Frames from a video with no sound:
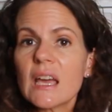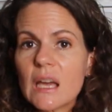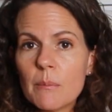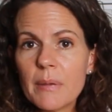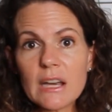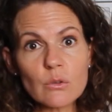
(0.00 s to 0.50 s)

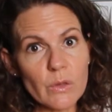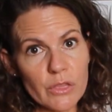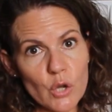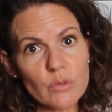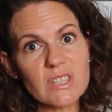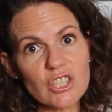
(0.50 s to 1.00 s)
compared with
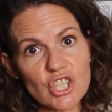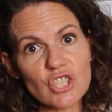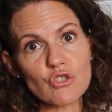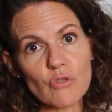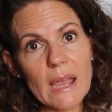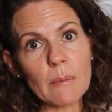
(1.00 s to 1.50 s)
those that
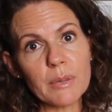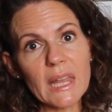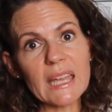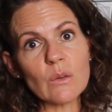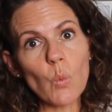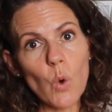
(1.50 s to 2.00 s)
just drank
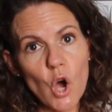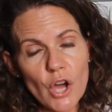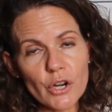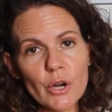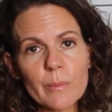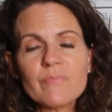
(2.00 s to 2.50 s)
plain
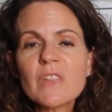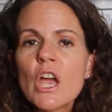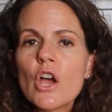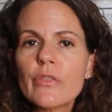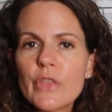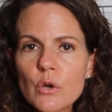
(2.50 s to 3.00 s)
water,
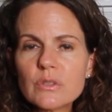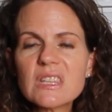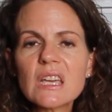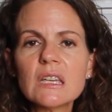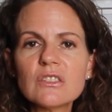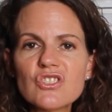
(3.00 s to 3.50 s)
those
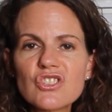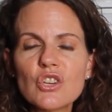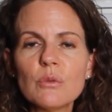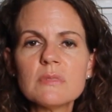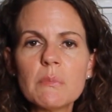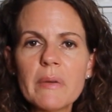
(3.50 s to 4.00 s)
that
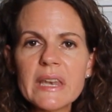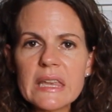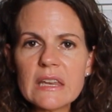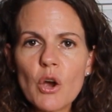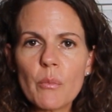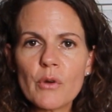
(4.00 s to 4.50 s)
consumed
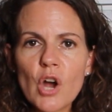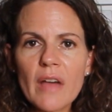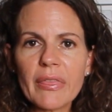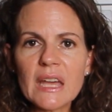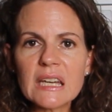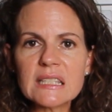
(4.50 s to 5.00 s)
bonito
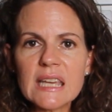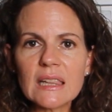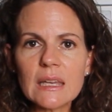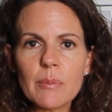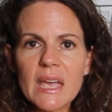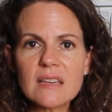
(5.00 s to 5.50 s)
broth on a
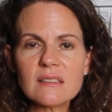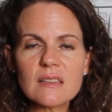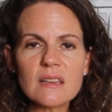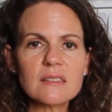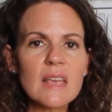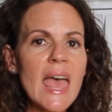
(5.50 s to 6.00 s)
daily
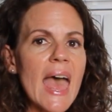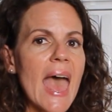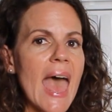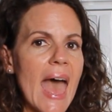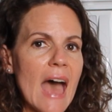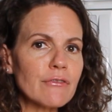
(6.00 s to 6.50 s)
basis,
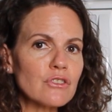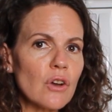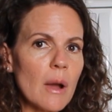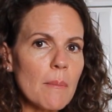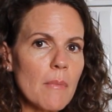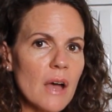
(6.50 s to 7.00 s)
after
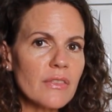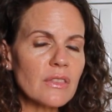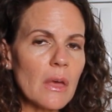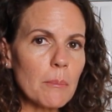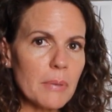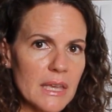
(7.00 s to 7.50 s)
a
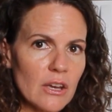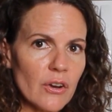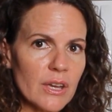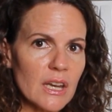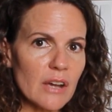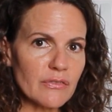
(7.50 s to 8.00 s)
month
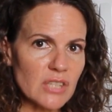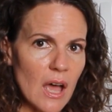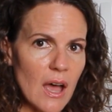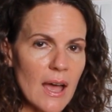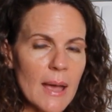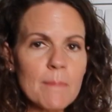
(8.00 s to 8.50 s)
period of
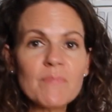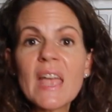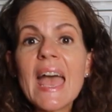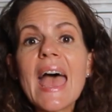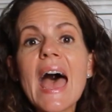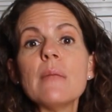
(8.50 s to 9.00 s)
time,
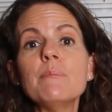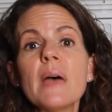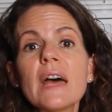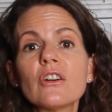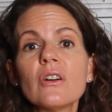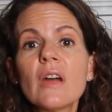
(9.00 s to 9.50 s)
had
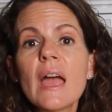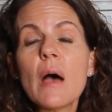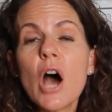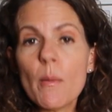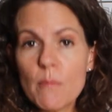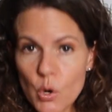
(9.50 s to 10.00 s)
better
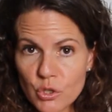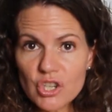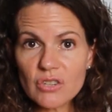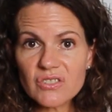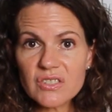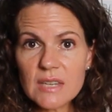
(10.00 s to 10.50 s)

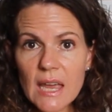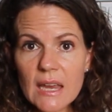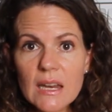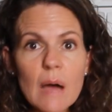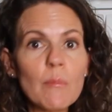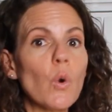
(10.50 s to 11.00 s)
emotional
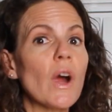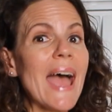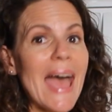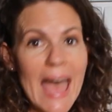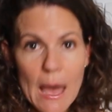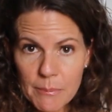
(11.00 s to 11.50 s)
state, a more
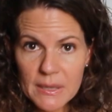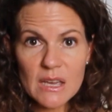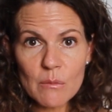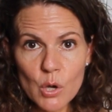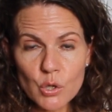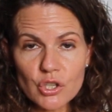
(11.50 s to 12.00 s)
happy
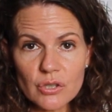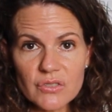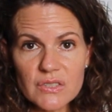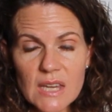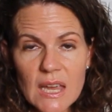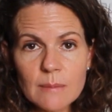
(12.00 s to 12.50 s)
emotional
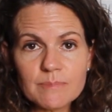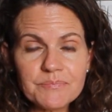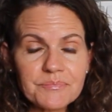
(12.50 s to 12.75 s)
state,